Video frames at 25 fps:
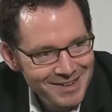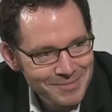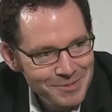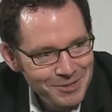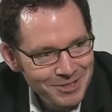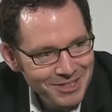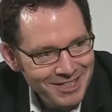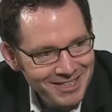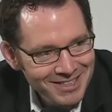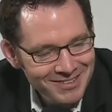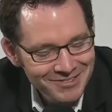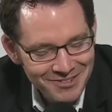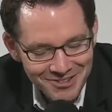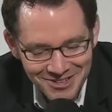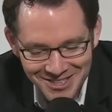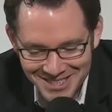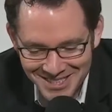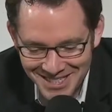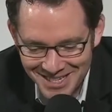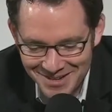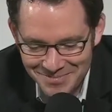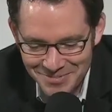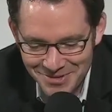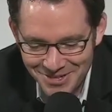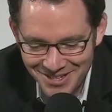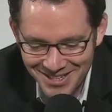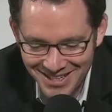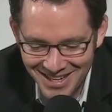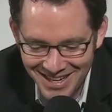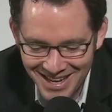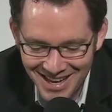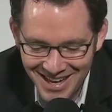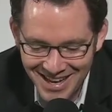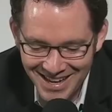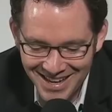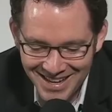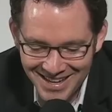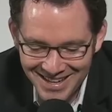AMOLED, for example.
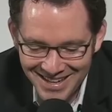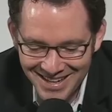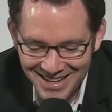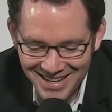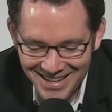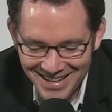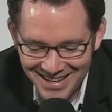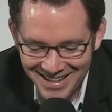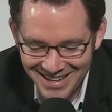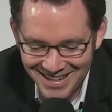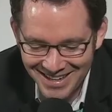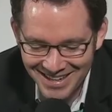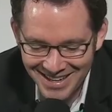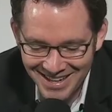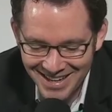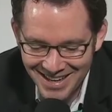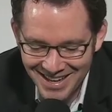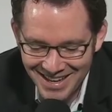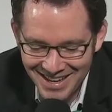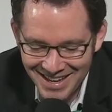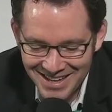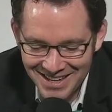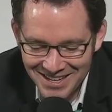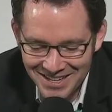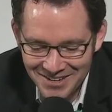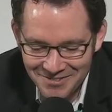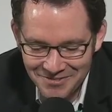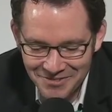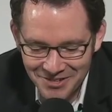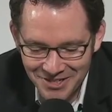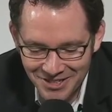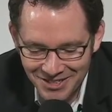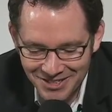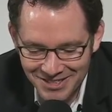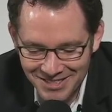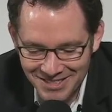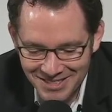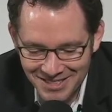It
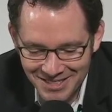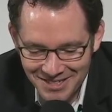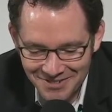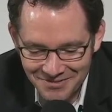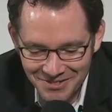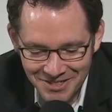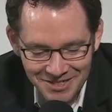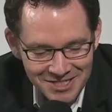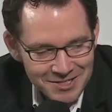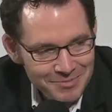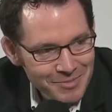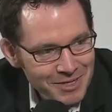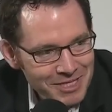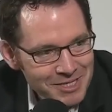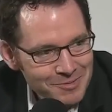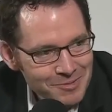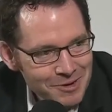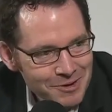feels much more